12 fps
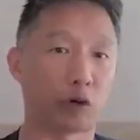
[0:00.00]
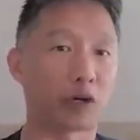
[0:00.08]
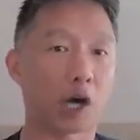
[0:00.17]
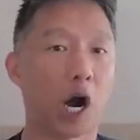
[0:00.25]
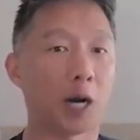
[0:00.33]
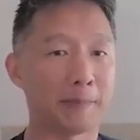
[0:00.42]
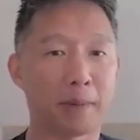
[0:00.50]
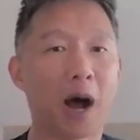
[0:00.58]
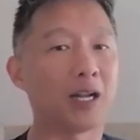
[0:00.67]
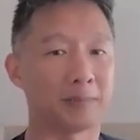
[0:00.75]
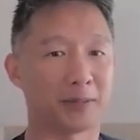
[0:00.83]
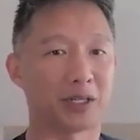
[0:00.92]
Fluorocarbon
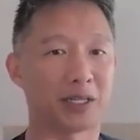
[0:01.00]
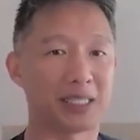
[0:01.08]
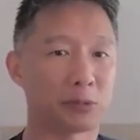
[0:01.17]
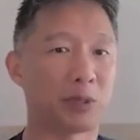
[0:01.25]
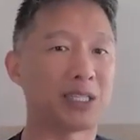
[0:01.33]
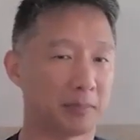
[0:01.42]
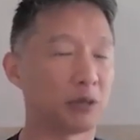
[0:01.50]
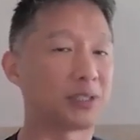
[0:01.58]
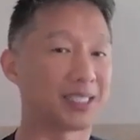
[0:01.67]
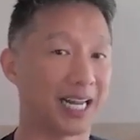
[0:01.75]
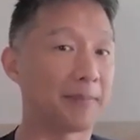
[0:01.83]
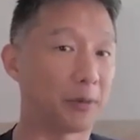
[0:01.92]
polymer is one of the
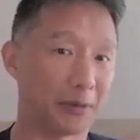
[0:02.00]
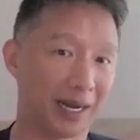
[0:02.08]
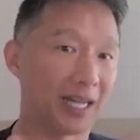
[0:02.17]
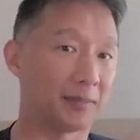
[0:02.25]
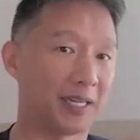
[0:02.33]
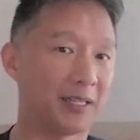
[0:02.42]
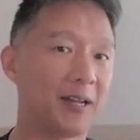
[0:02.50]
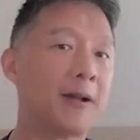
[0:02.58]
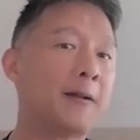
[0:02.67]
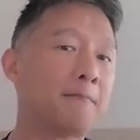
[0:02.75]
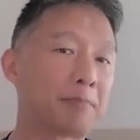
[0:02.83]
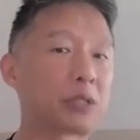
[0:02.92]
most stable element
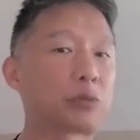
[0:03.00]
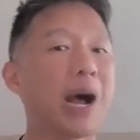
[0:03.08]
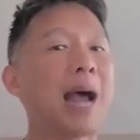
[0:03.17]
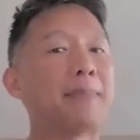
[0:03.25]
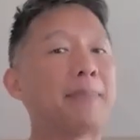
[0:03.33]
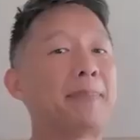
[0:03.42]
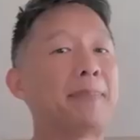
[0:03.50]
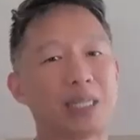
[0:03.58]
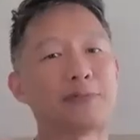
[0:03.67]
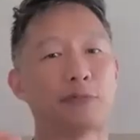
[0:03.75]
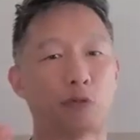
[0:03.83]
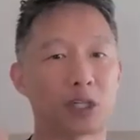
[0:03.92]
because what happened is
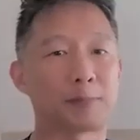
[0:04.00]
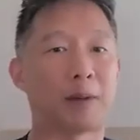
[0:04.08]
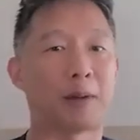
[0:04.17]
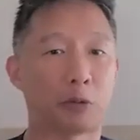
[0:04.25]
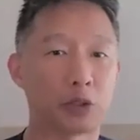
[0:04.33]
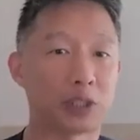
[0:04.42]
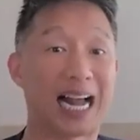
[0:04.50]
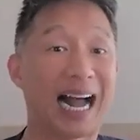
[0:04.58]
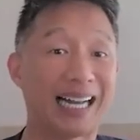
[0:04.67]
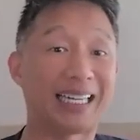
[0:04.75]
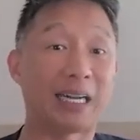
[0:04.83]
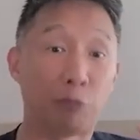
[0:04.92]
once fluorspar, which is
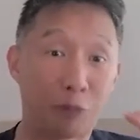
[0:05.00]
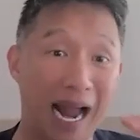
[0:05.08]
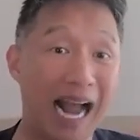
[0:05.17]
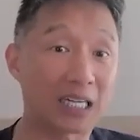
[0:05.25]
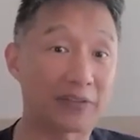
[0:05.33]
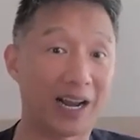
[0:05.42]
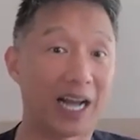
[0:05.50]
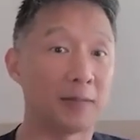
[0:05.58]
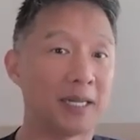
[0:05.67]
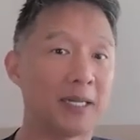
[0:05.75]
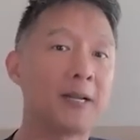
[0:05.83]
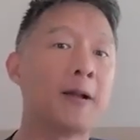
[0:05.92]
highly reactive
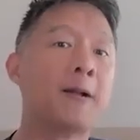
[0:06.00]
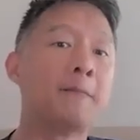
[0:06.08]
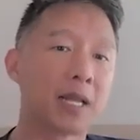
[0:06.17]
element,